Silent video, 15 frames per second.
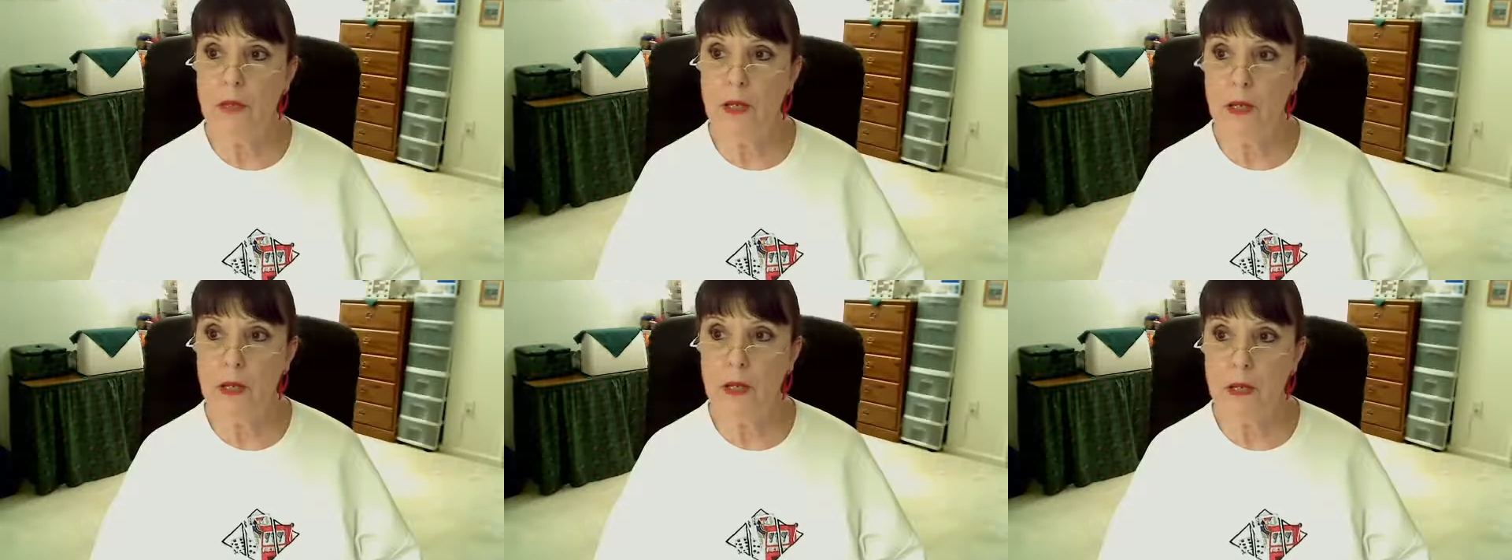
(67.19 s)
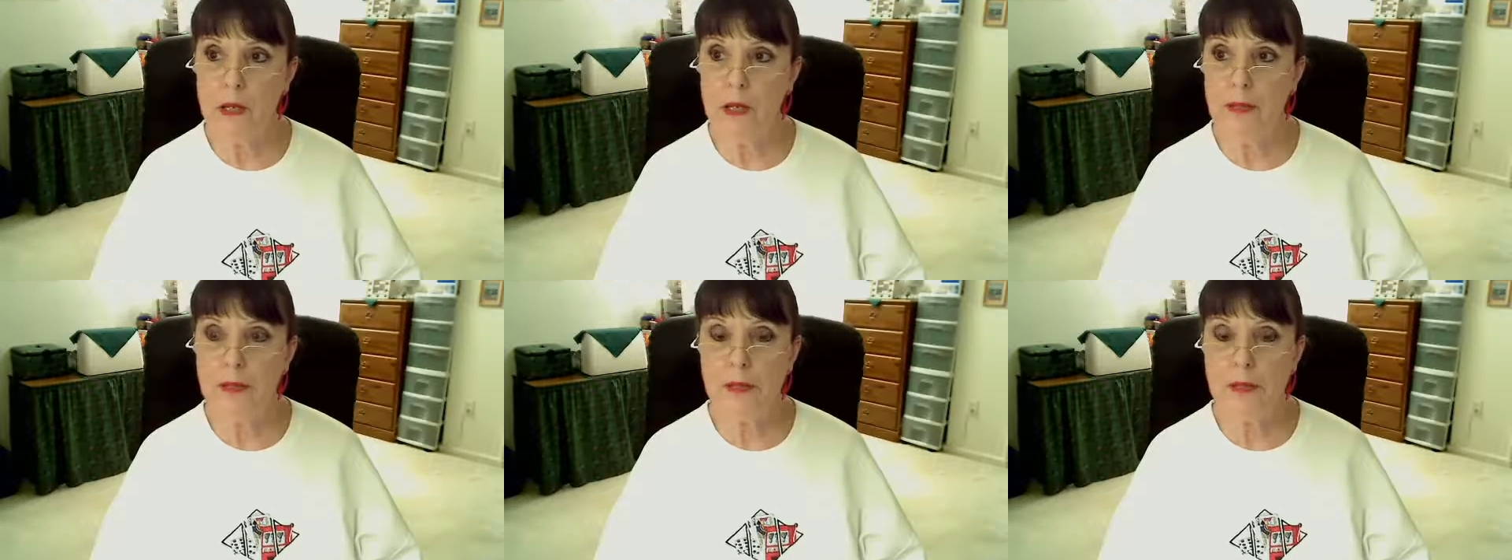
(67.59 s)
and I
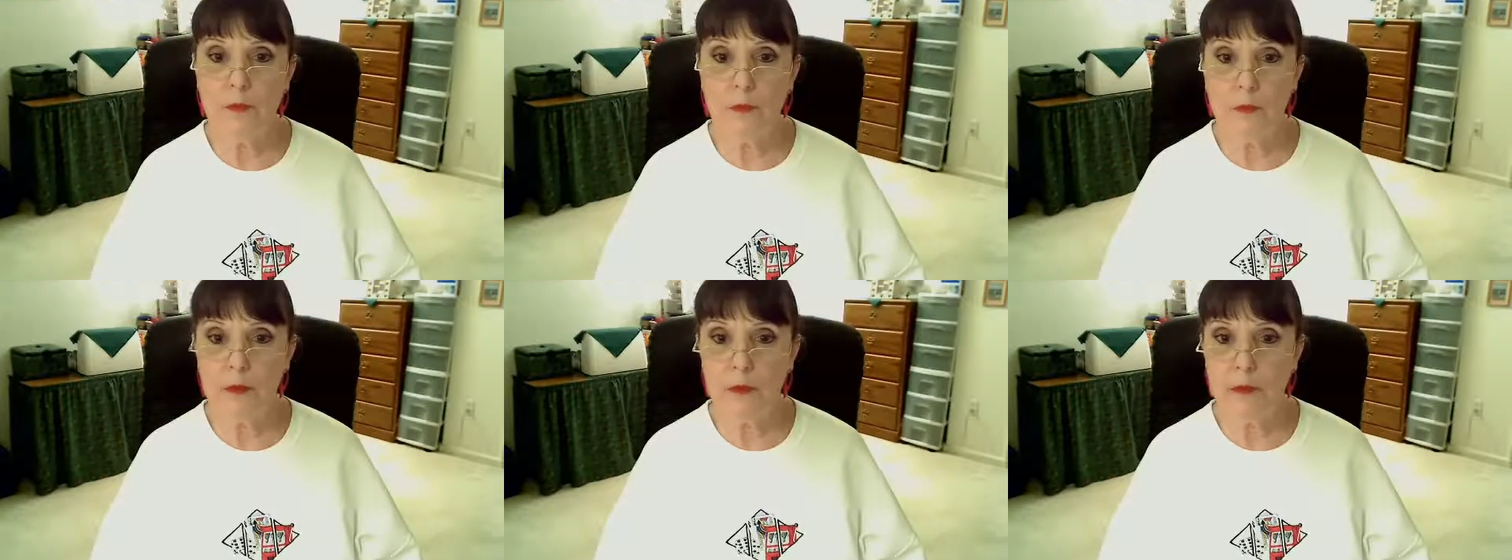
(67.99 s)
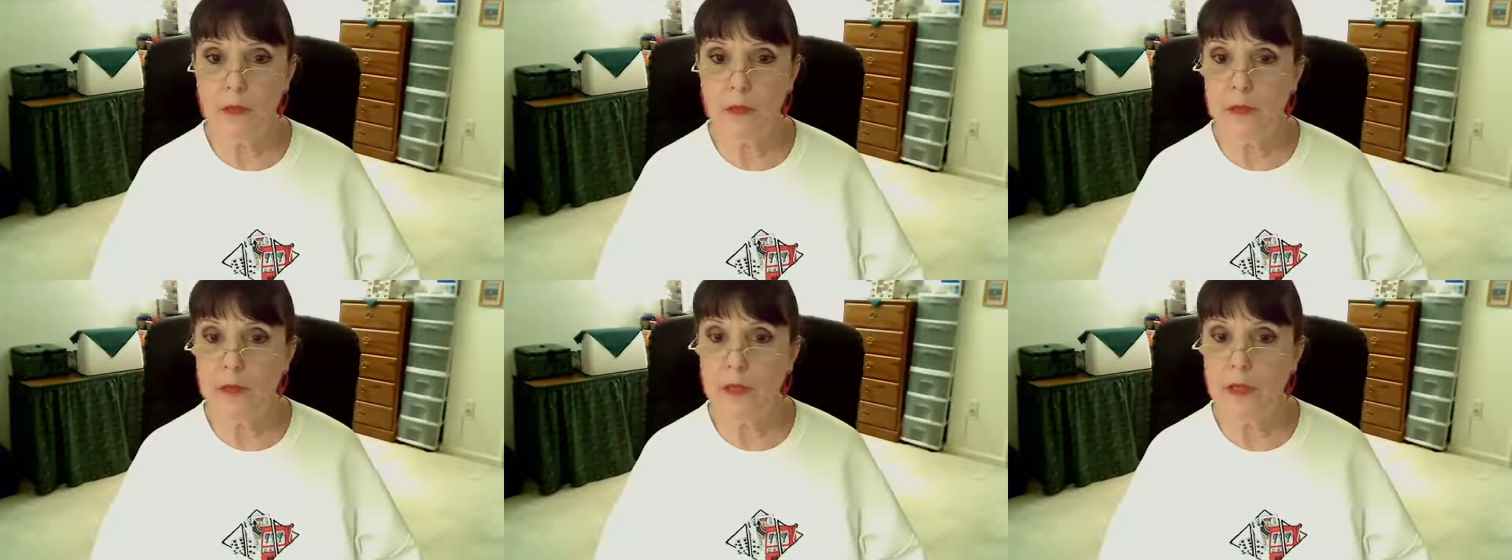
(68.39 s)
asked if it was from
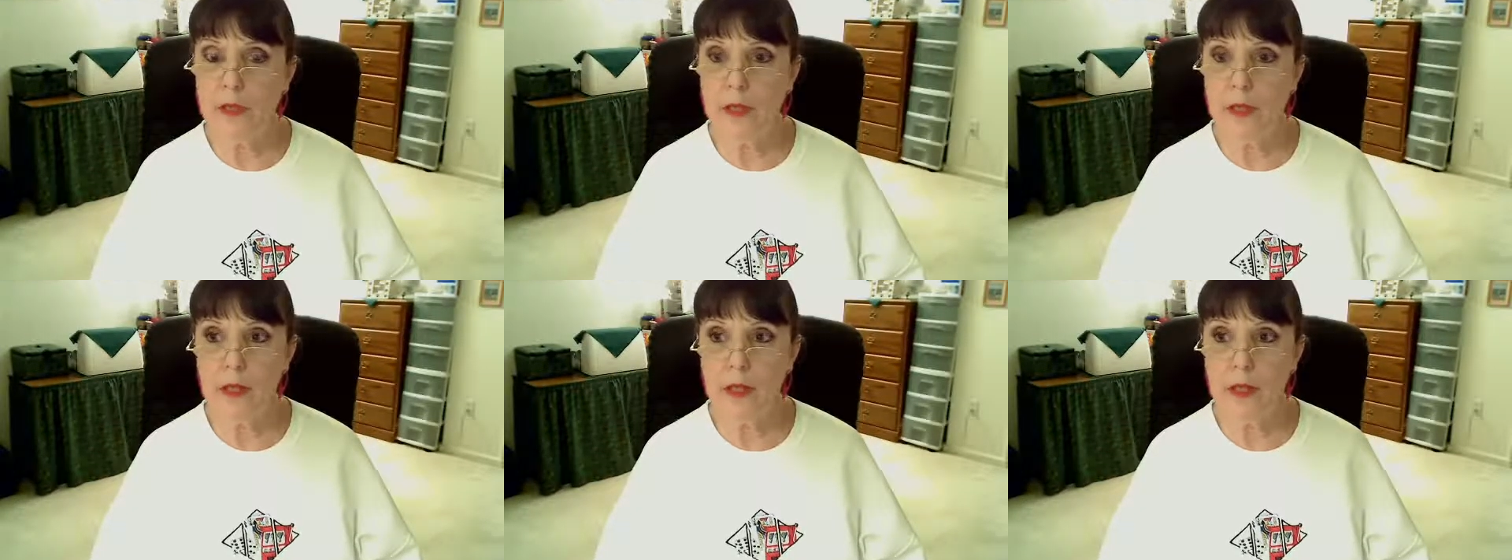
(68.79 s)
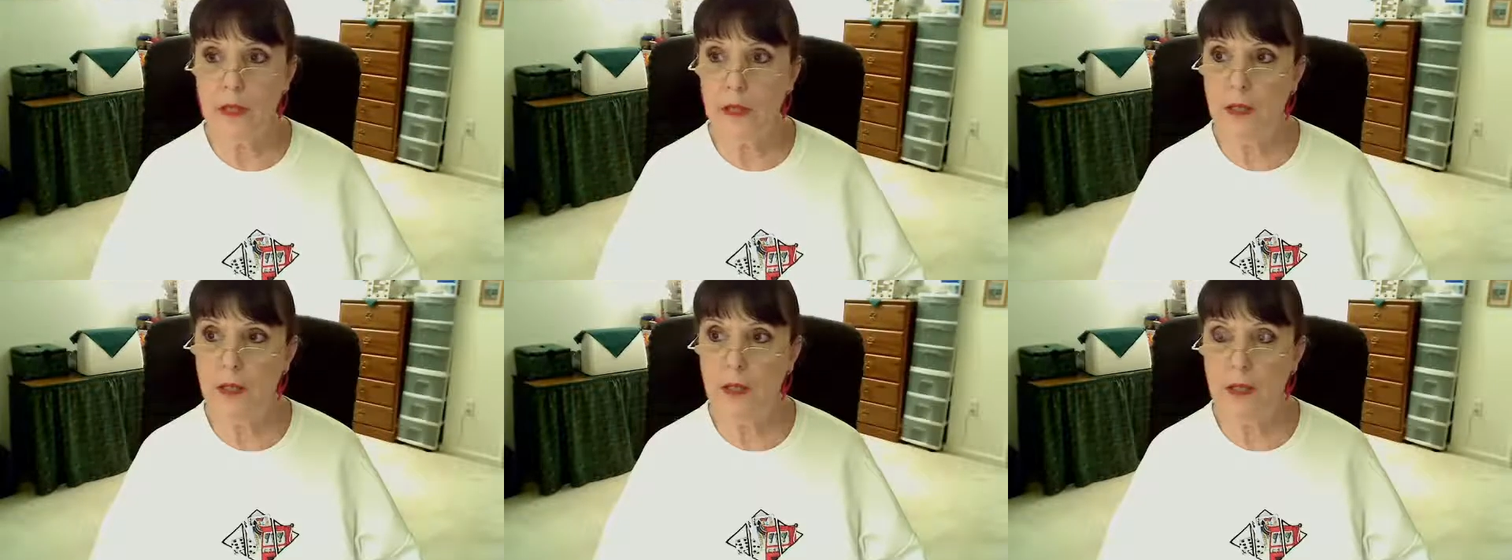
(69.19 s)
this planet, and
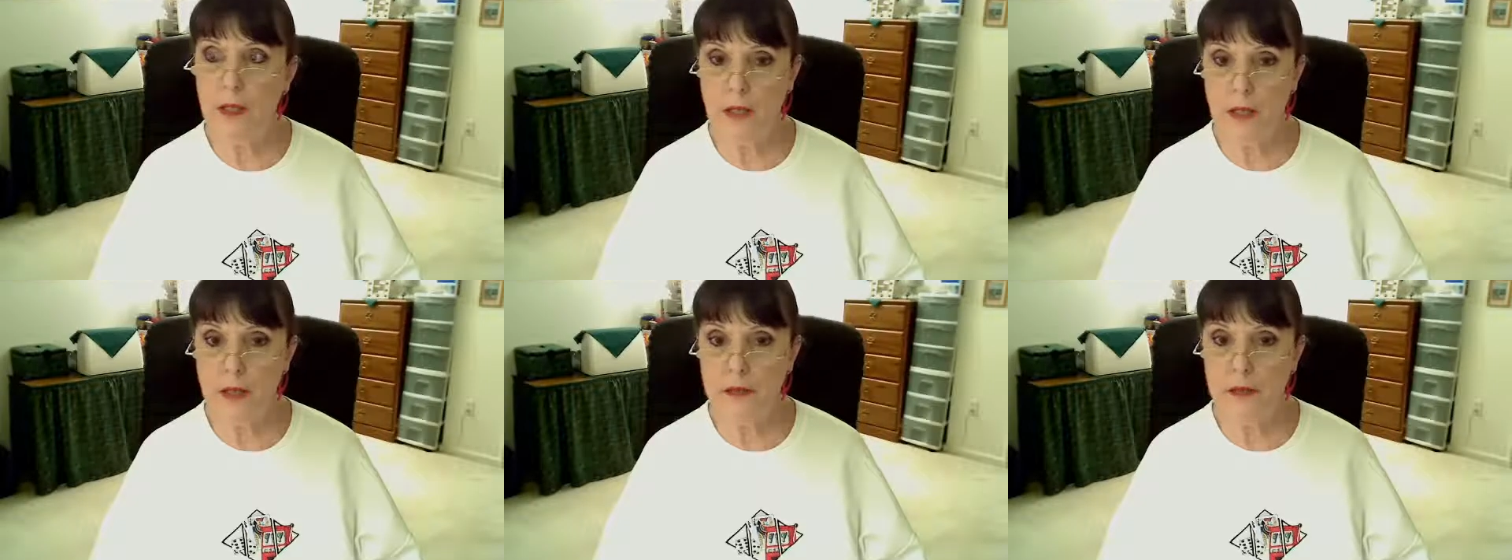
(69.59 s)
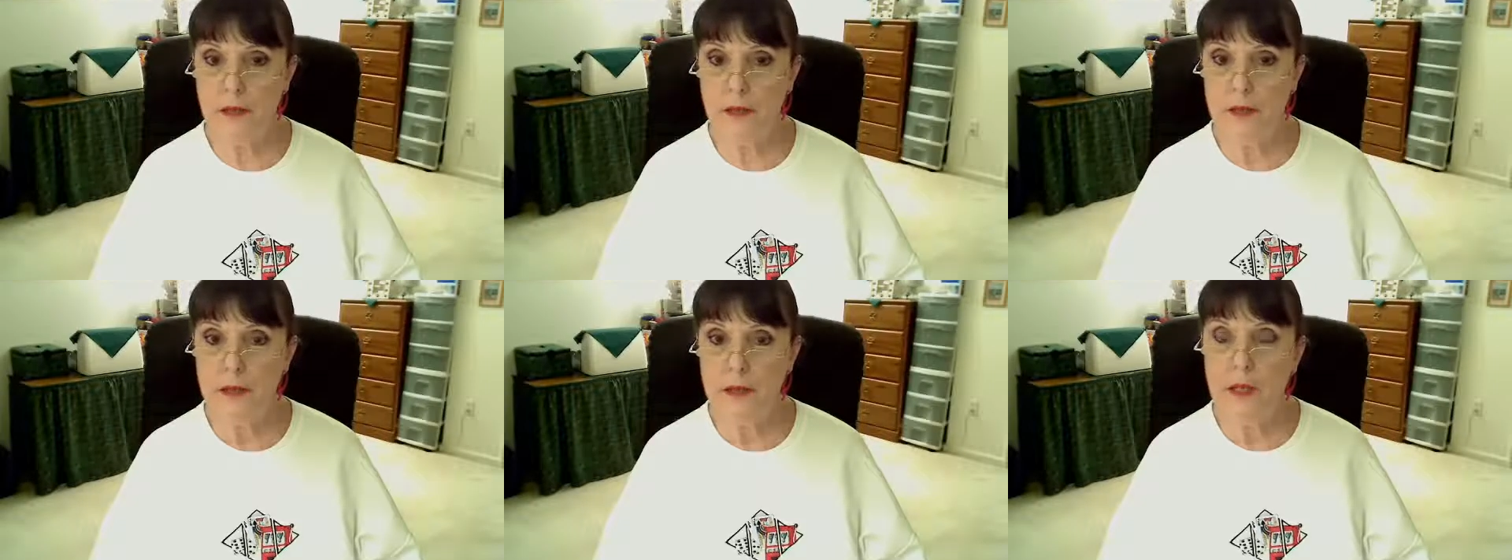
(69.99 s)
I got yes.